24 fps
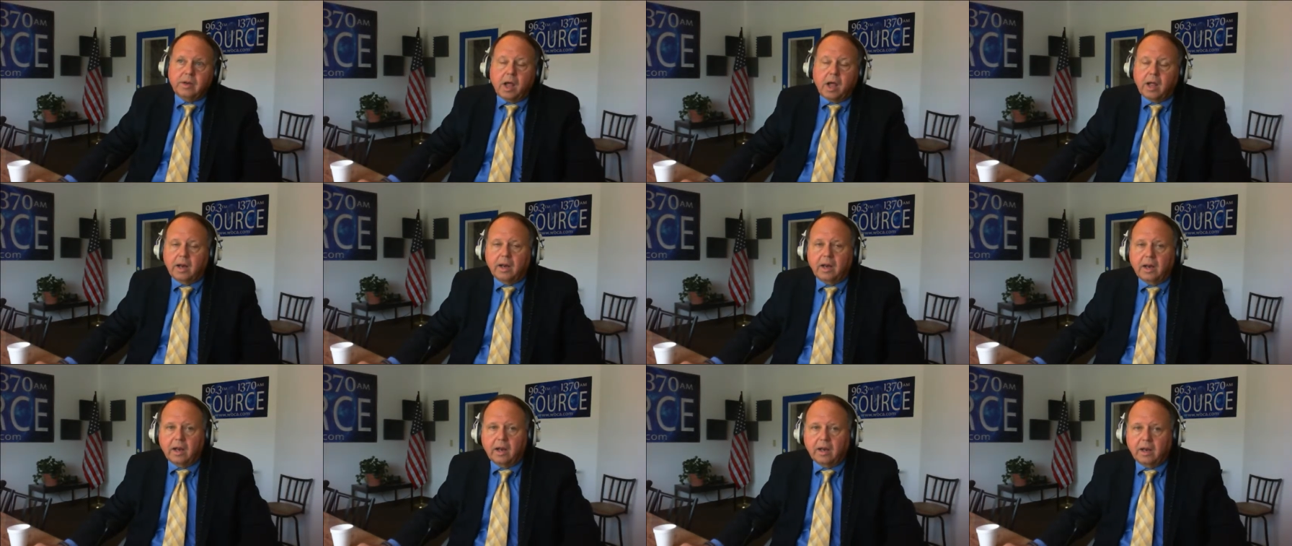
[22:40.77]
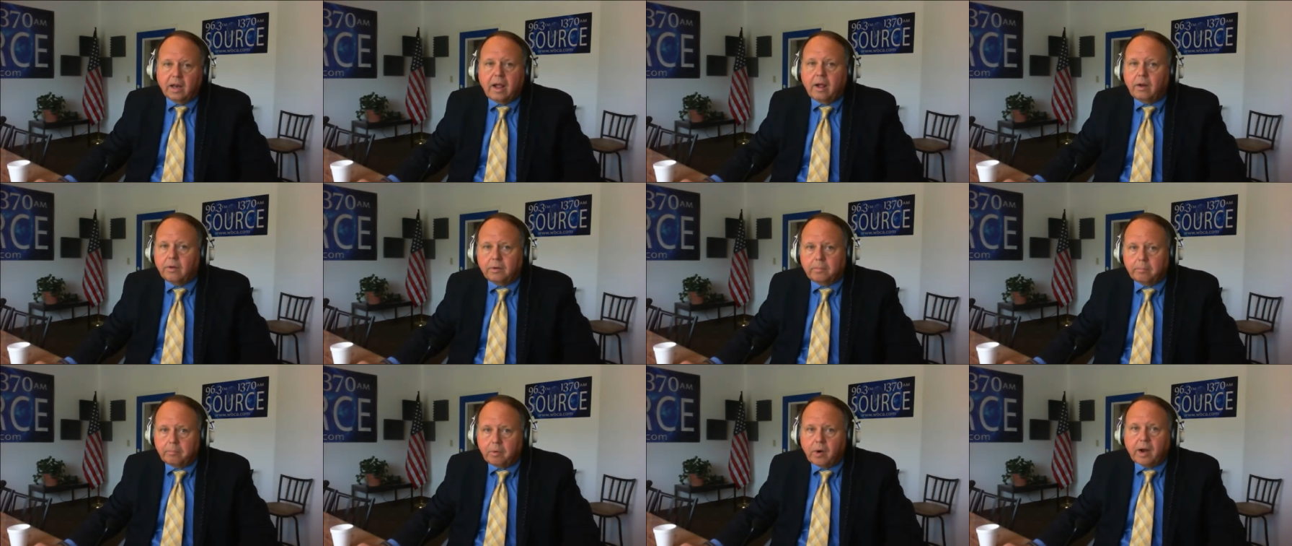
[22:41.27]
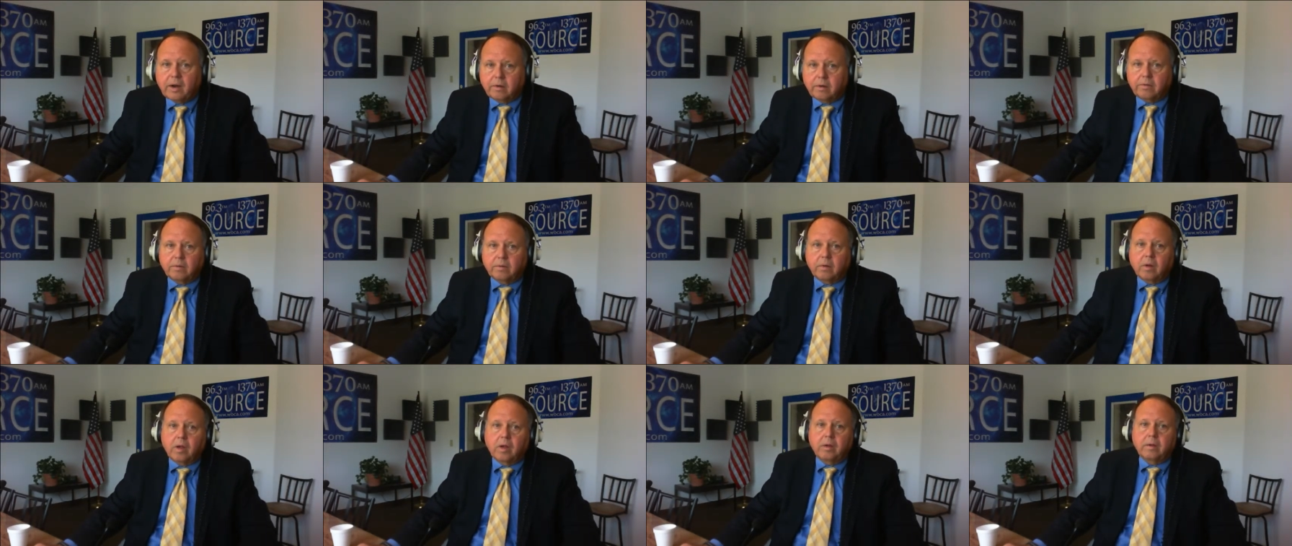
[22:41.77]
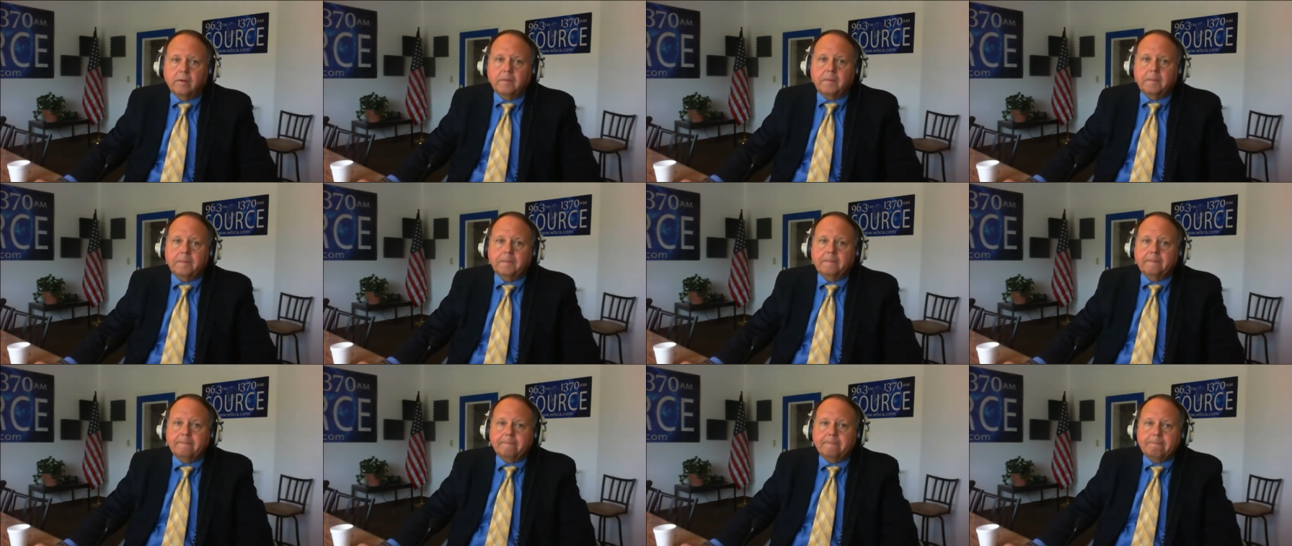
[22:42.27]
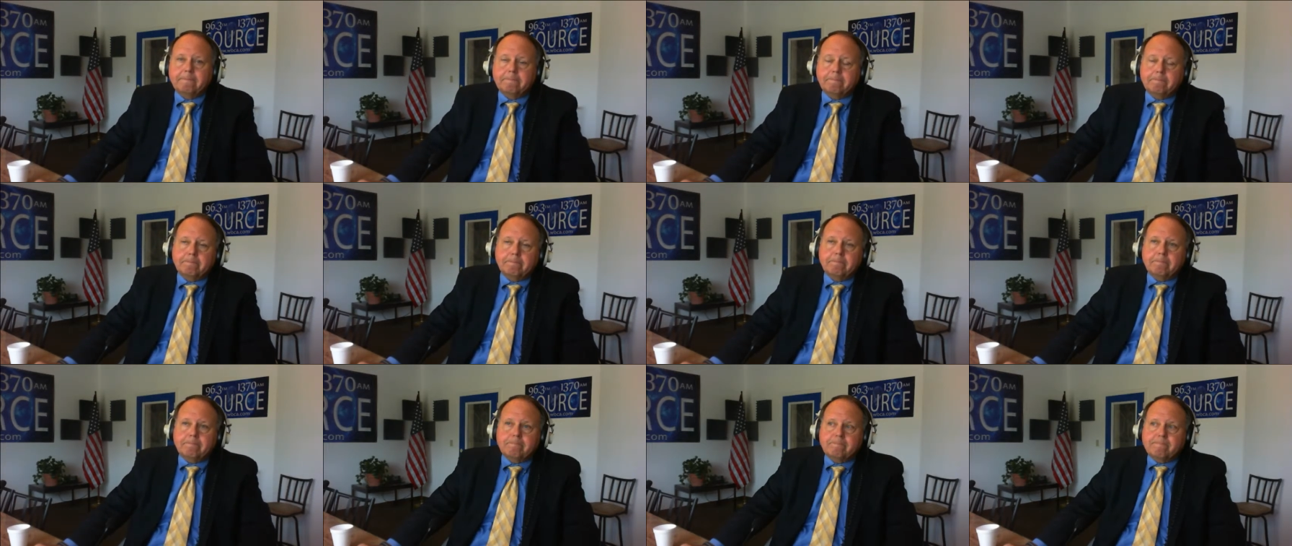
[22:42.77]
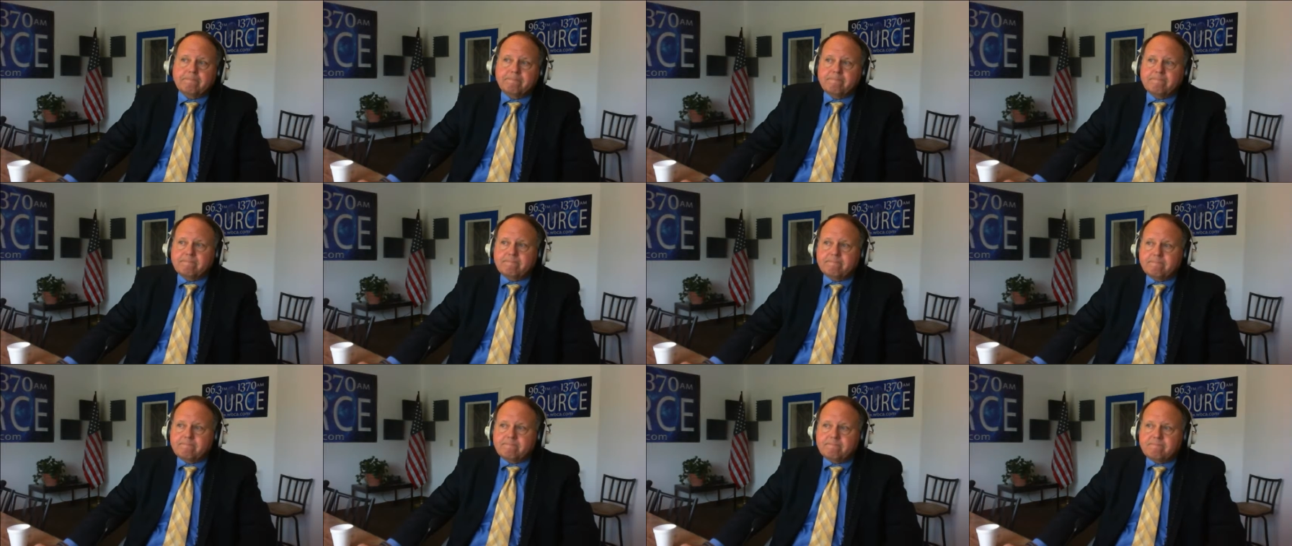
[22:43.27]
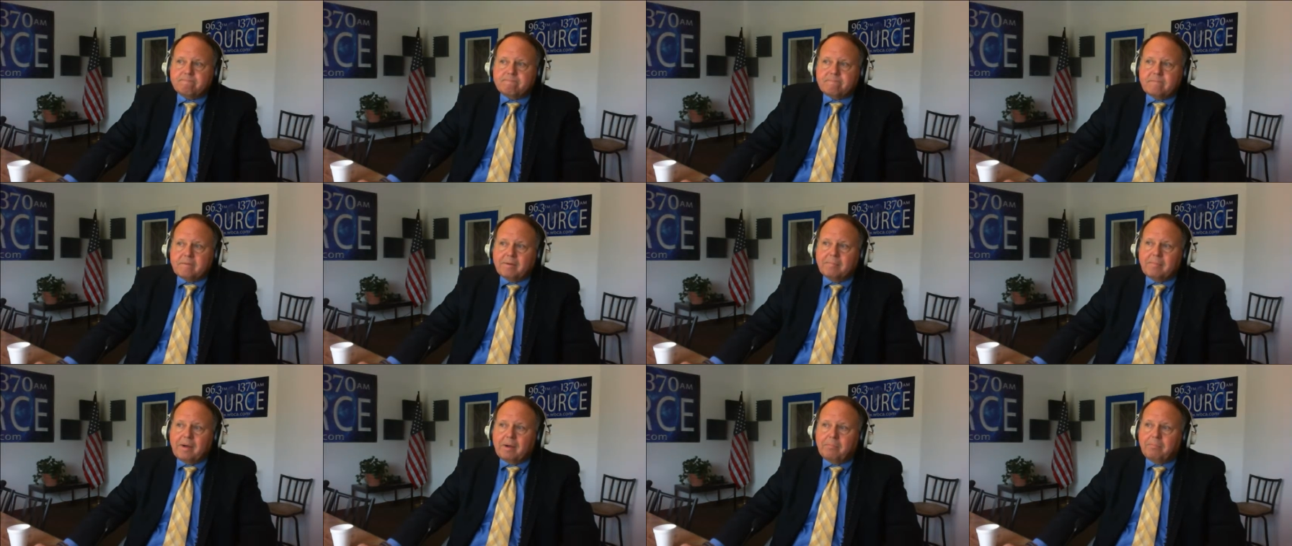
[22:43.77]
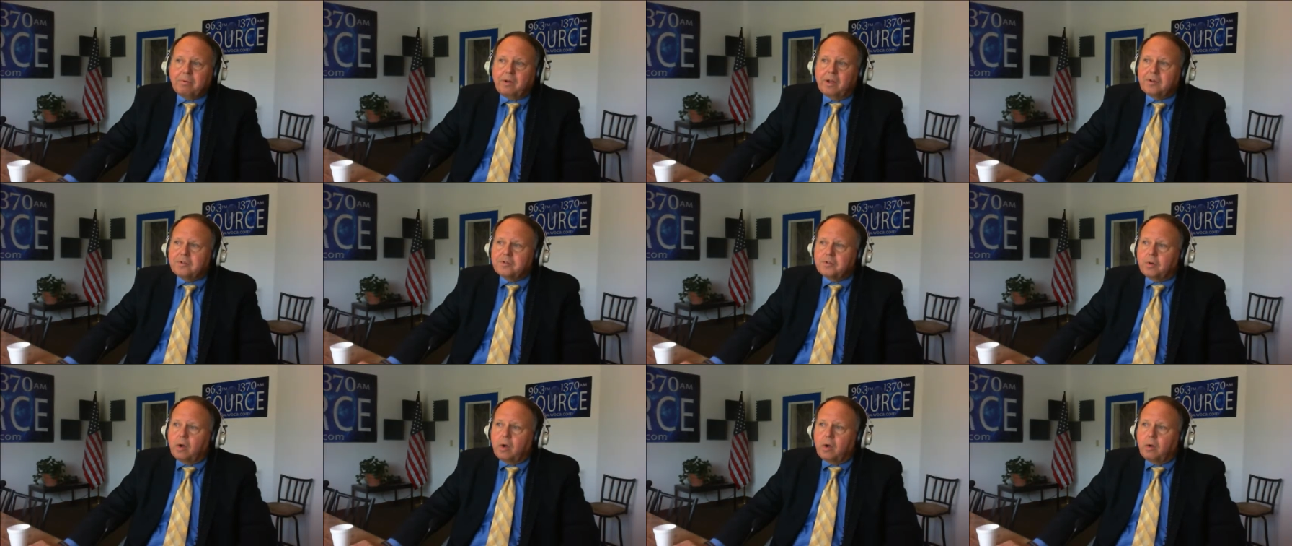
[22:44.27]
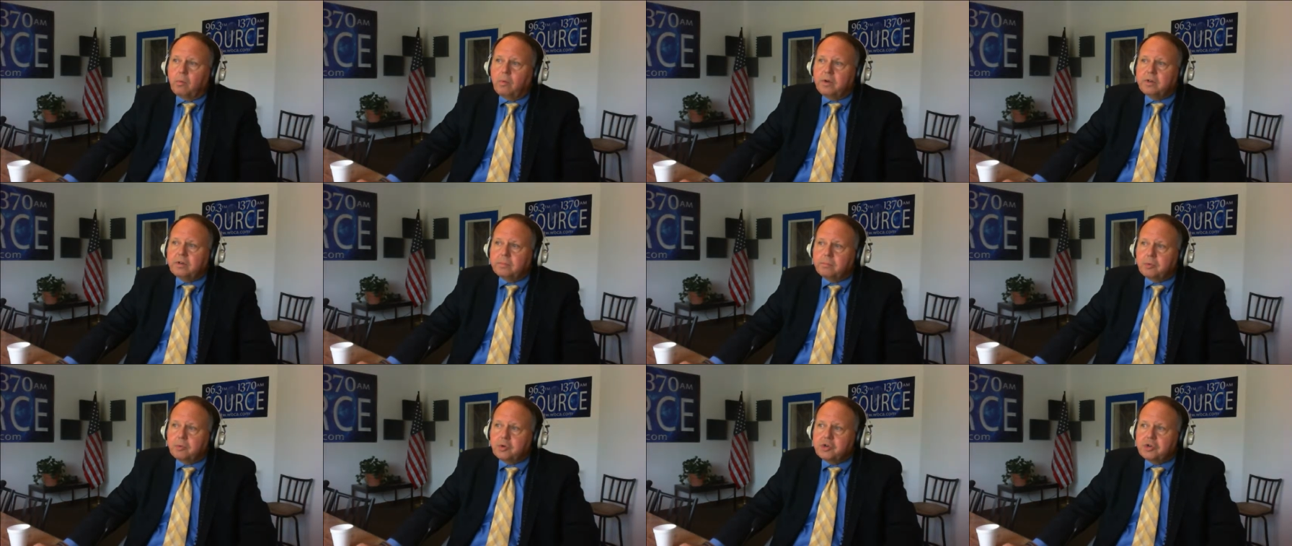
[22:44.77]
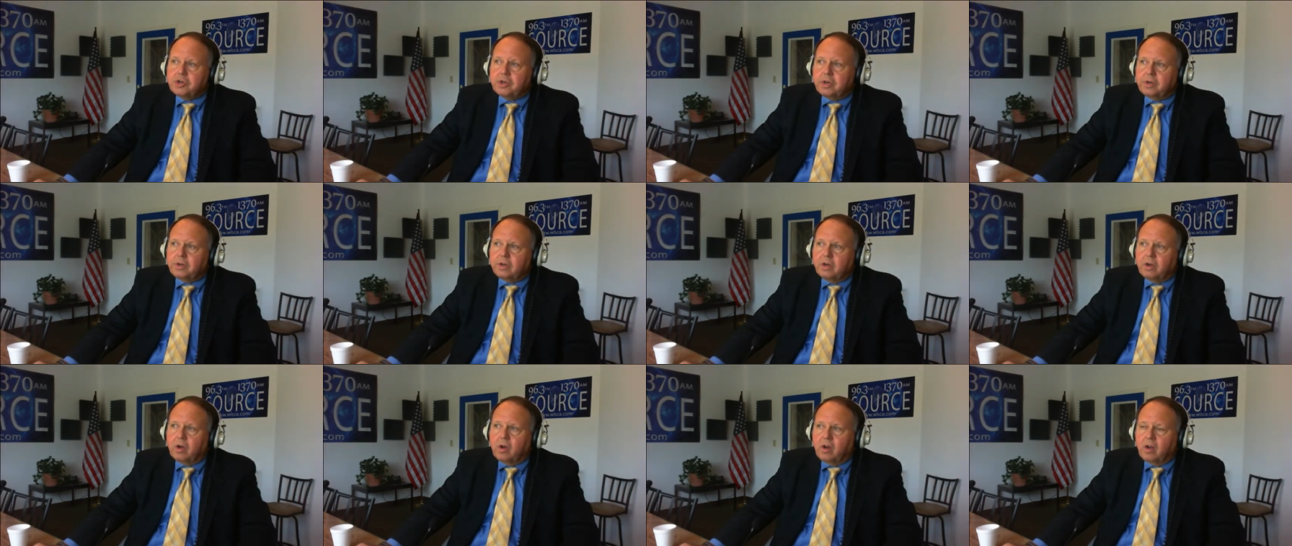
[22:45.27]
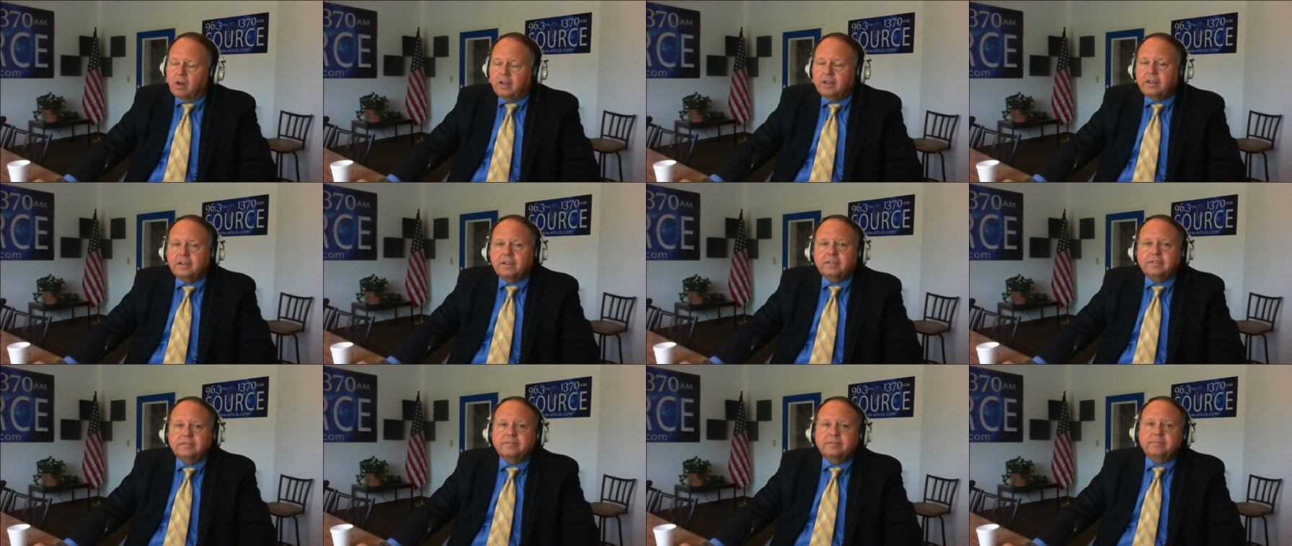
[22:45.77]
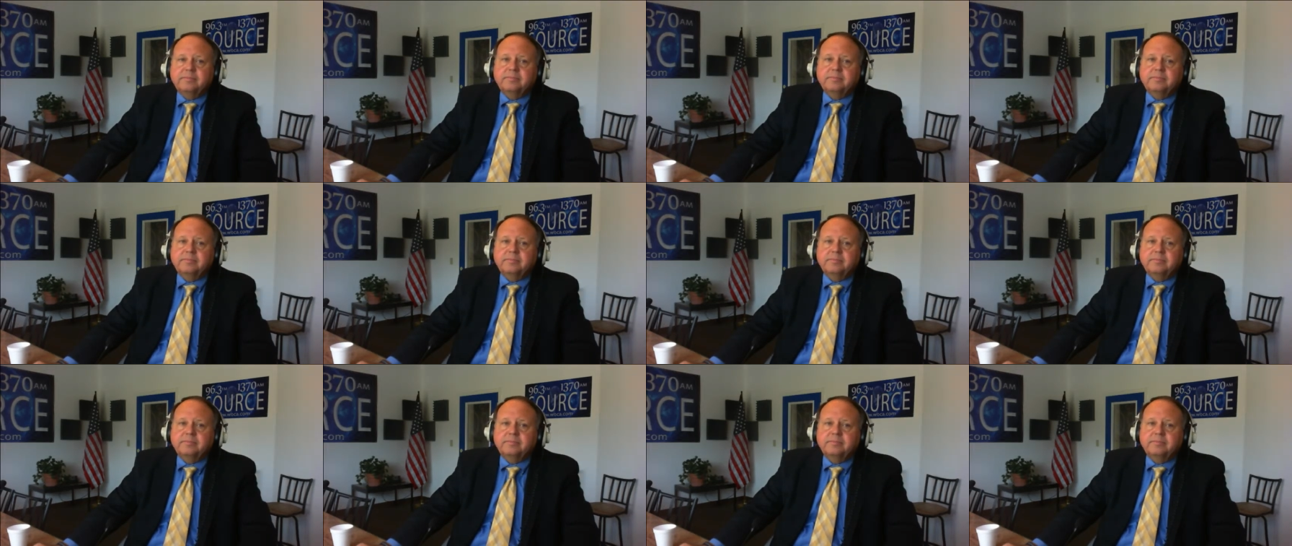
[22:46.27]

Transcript: not allowed to practice law. Thank you very much. My pleasure. Always appreciate you calling.